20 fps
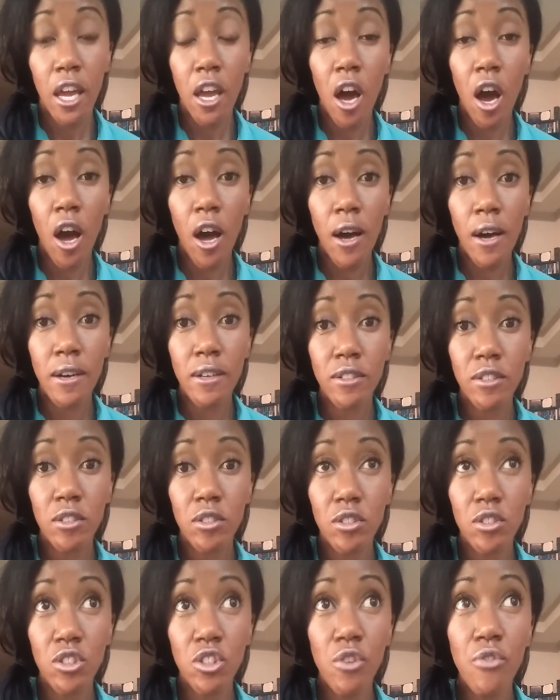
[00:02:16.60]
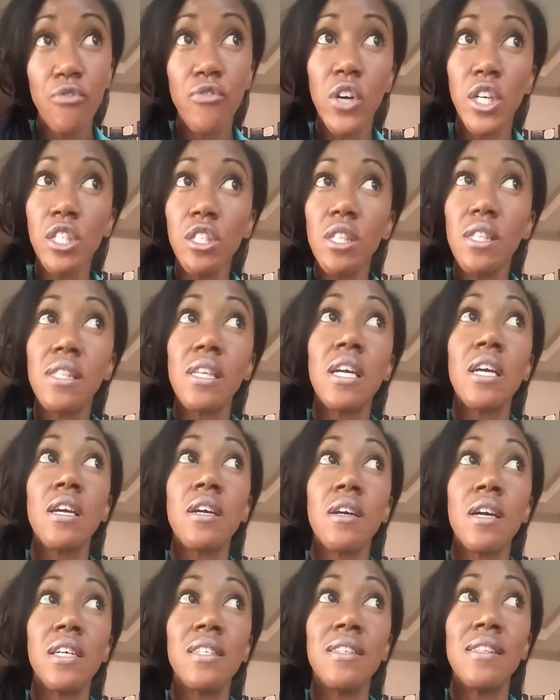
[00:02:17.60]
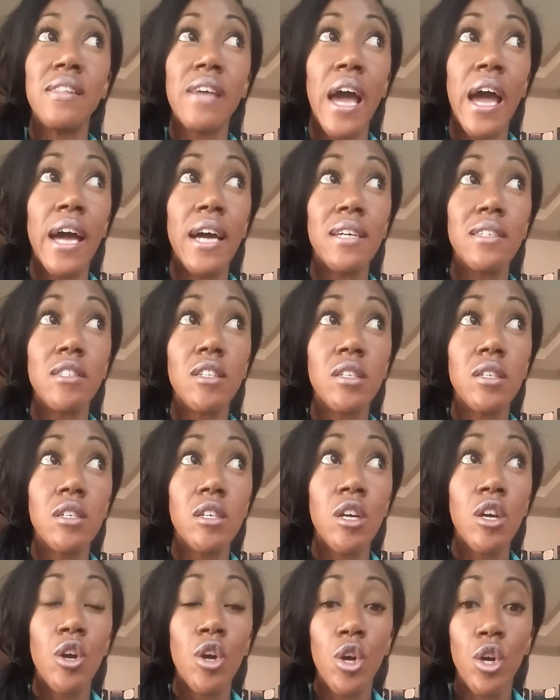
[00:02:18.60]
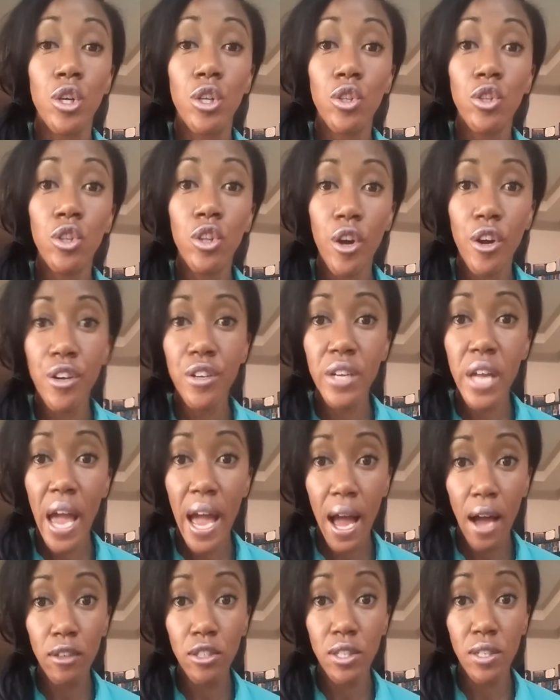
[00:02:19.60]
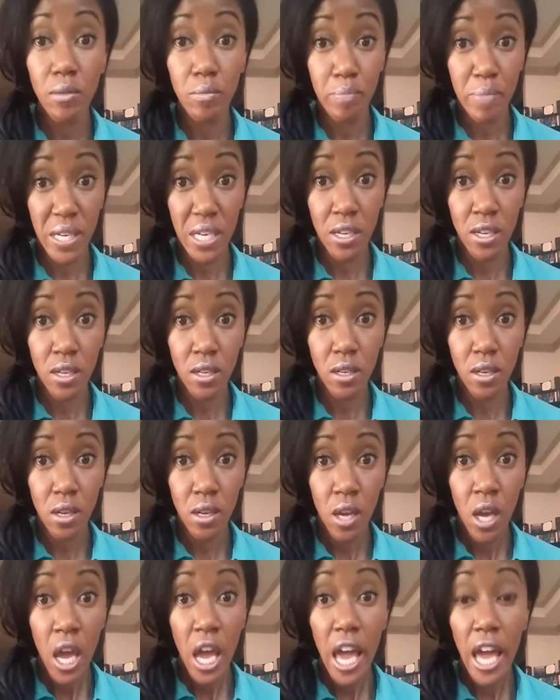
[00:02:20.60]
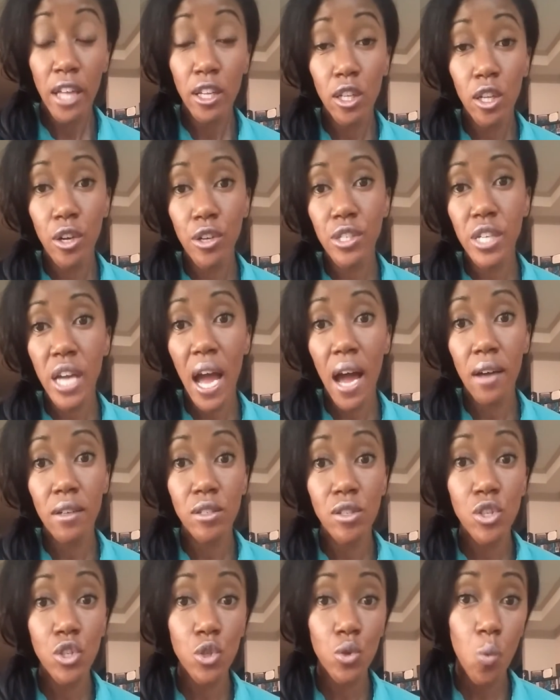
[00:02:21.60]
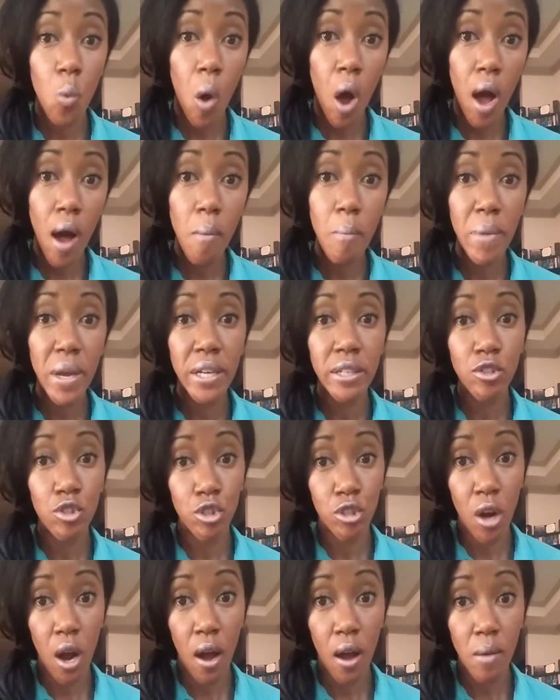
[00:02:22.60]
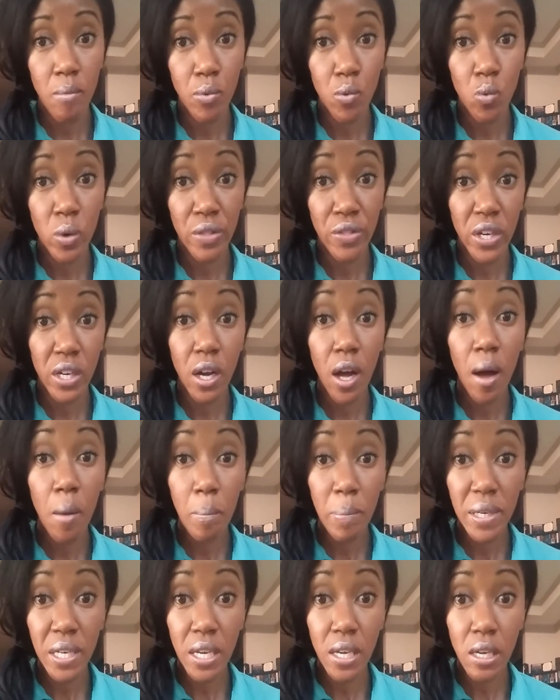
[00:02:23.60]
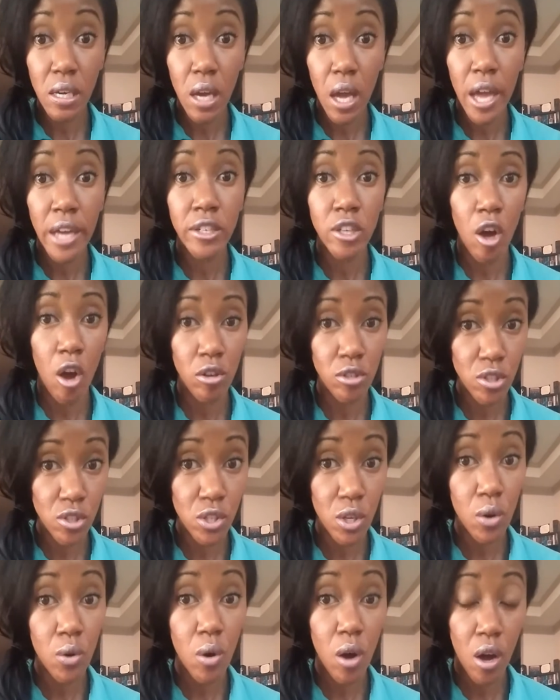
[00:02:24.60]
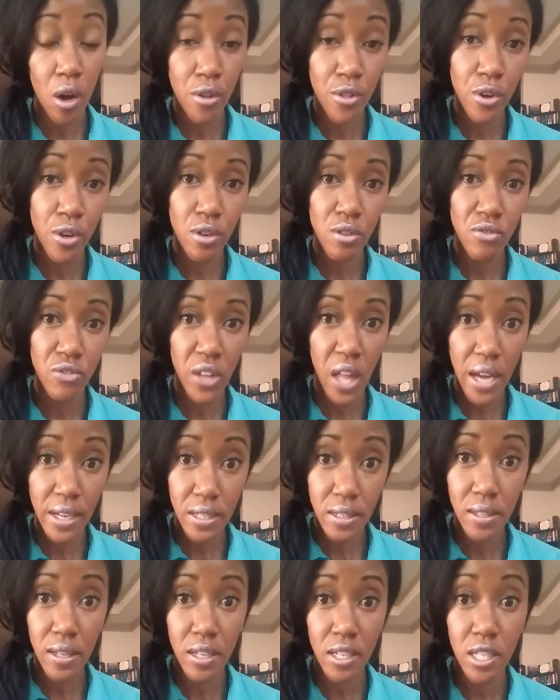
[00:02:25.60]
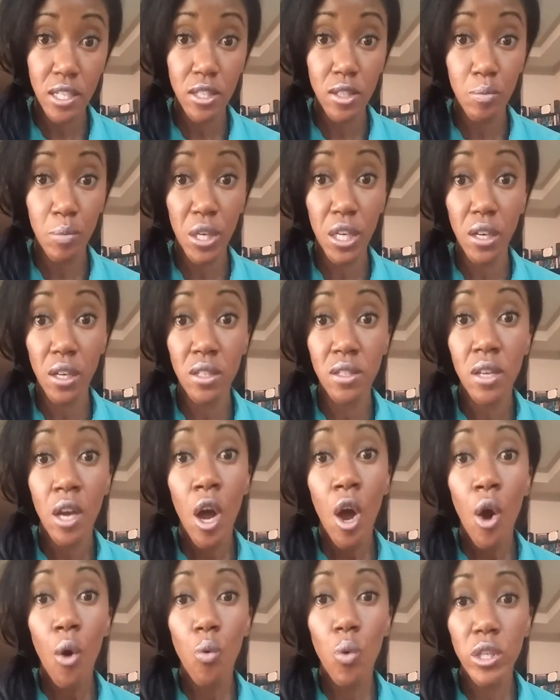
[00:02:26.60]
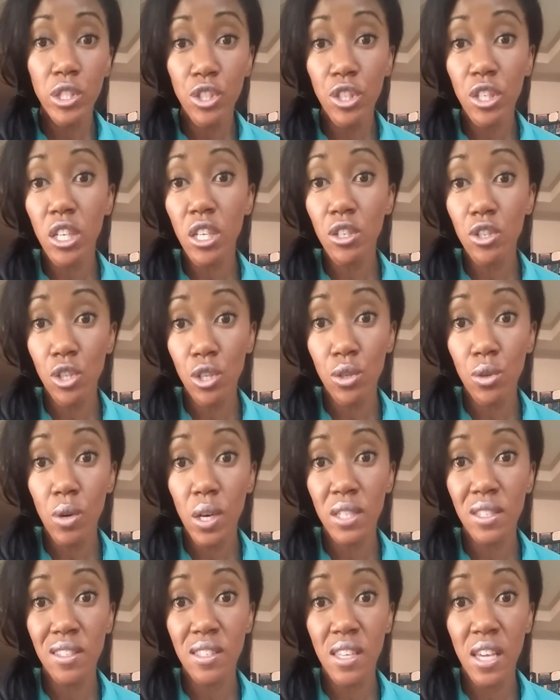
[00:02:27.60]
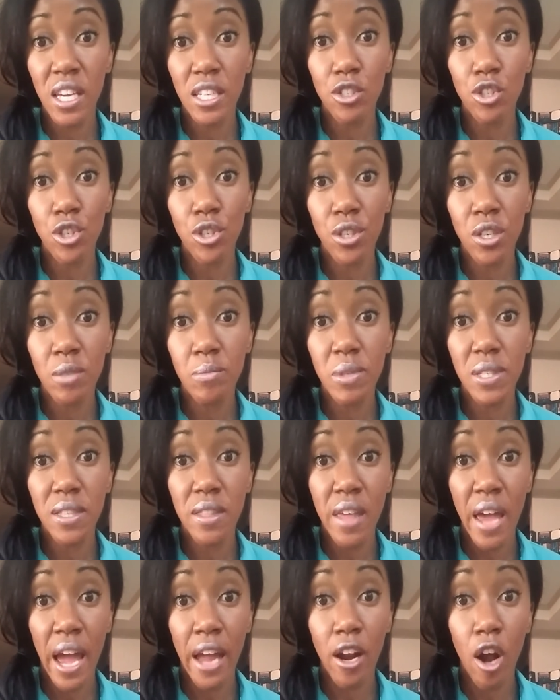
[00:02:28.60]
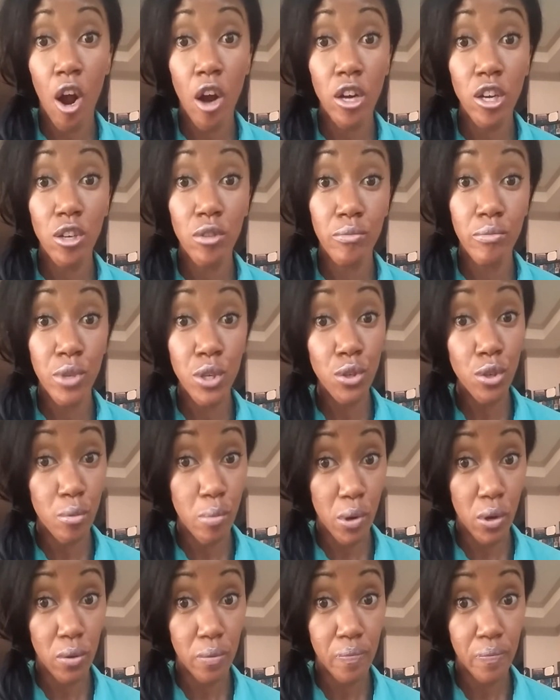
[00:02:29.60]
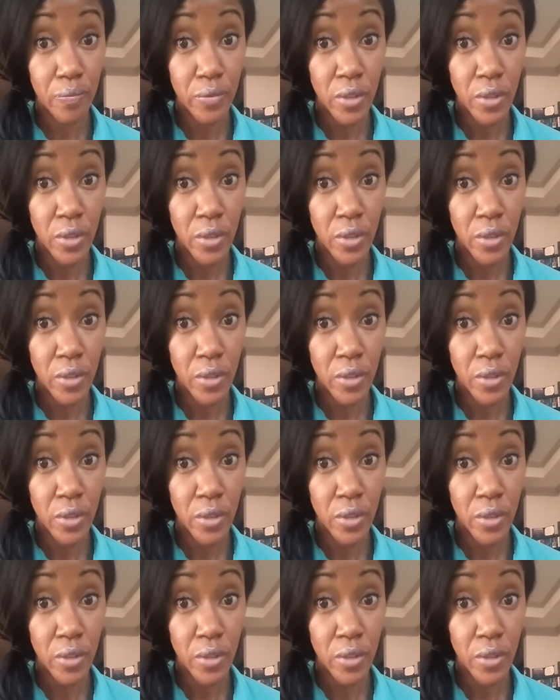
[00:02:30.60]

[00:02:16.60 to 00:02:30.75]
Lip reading: The first thing is that learn how to bid and learn how to swap and drop with the company and also other flight attendants, because what you can do is get trips that are commutable.